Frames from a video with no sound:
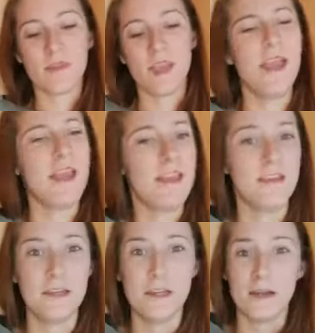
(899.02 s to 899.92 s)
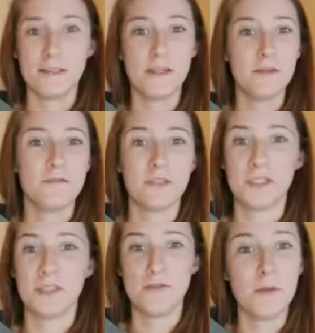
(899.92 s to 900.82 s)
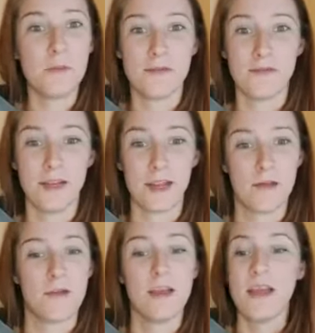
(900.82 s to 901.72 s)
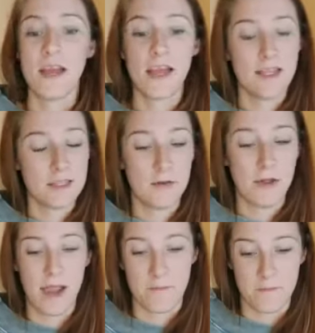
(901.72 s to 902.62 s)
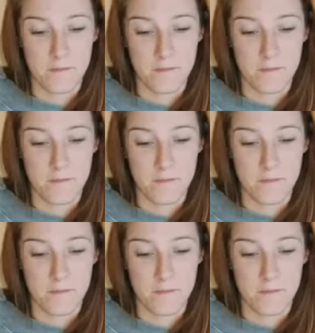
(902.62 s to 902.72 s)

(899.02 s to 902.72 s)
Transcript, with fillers: And you know, do just a few minute video. It's okay.